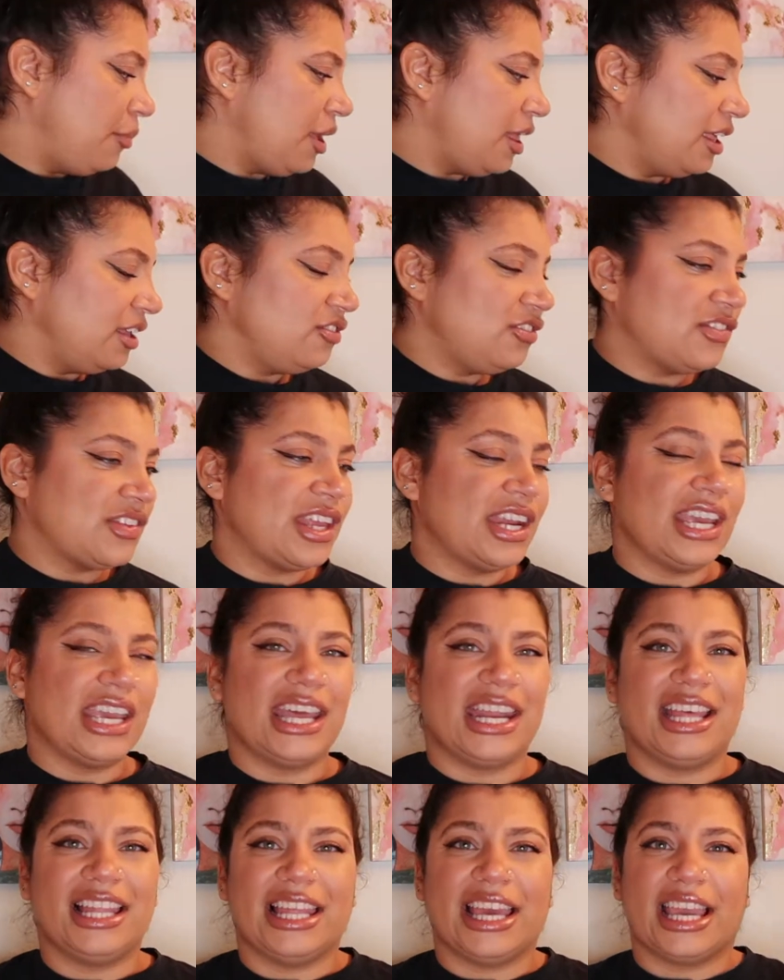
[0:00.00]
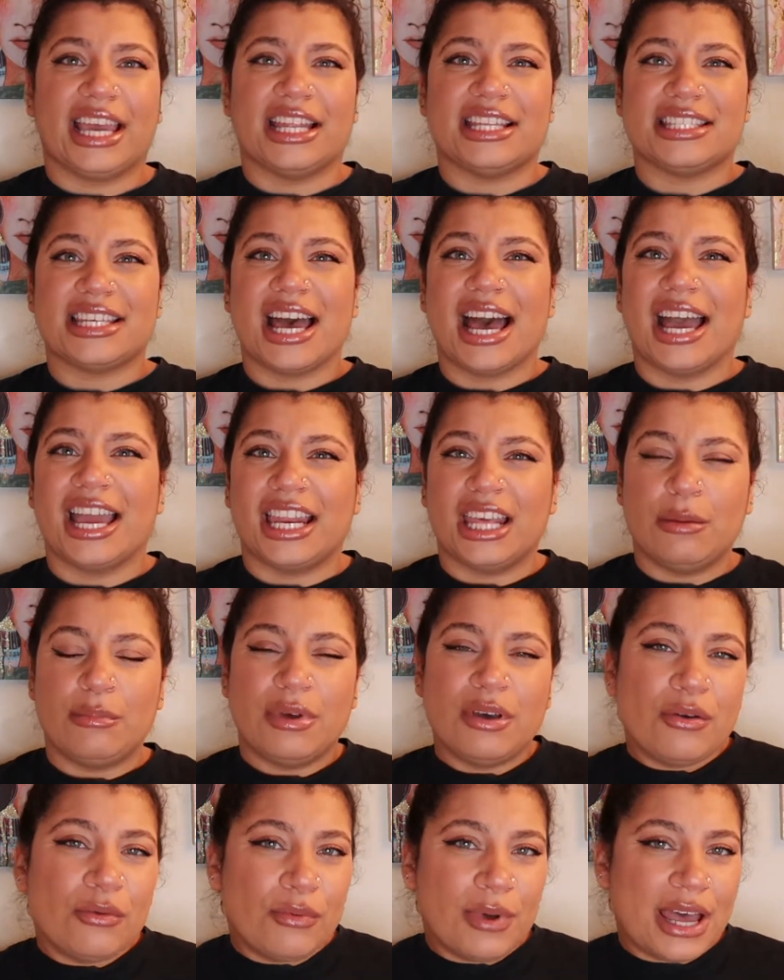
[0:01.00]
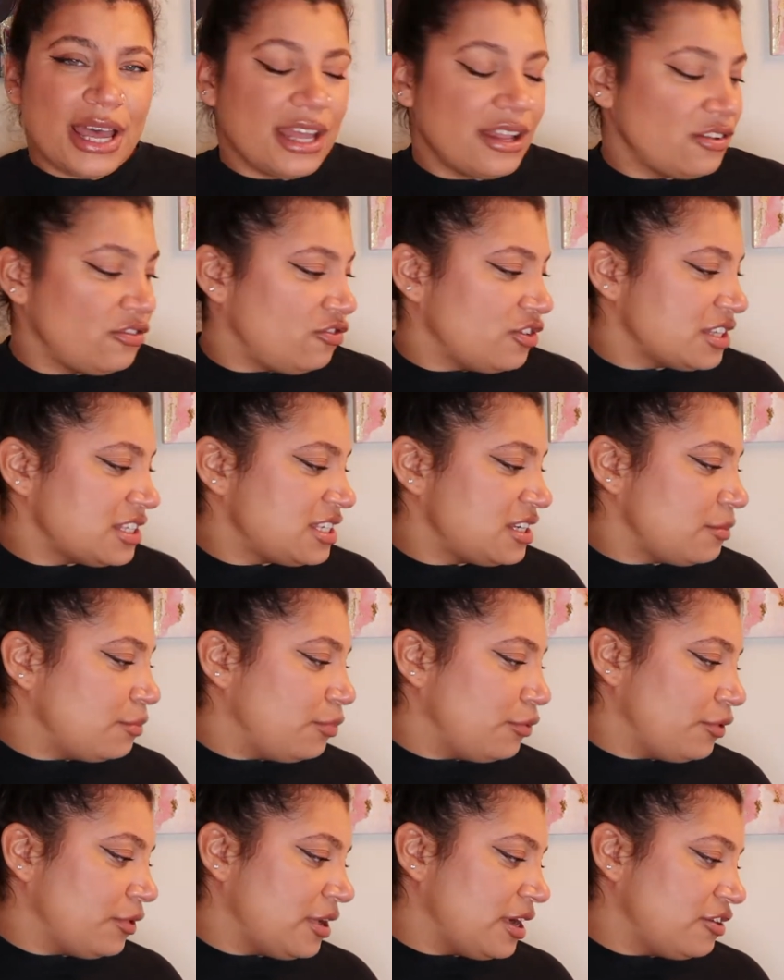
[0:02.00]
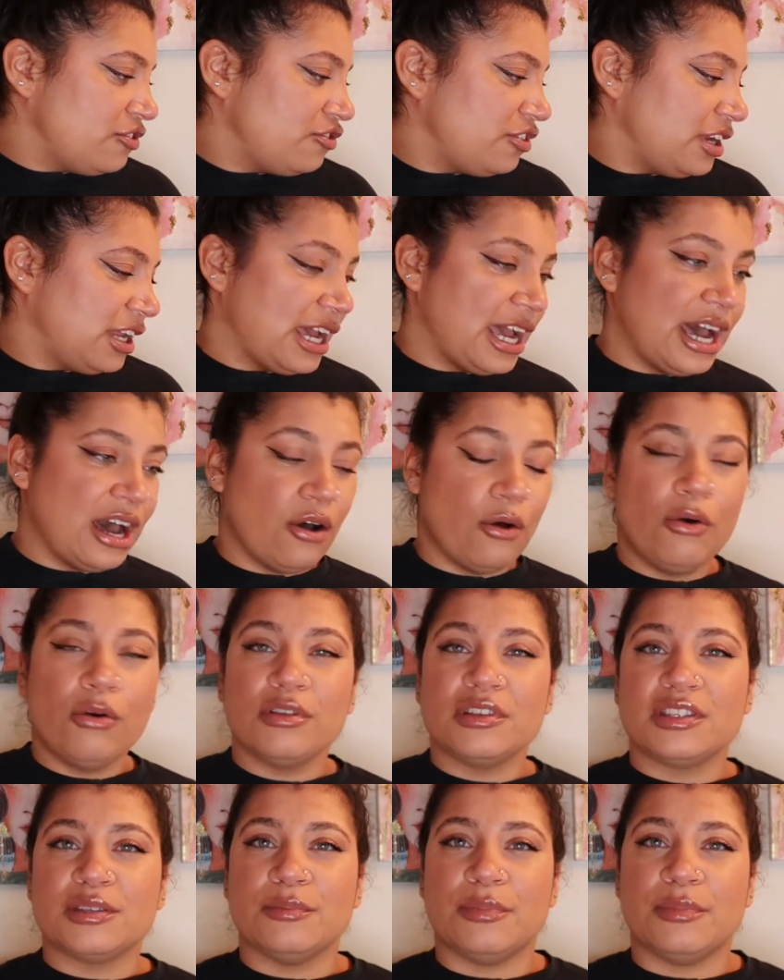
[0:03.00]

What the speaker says: probably just gonna get it like a tiny bit wet just to brush it out,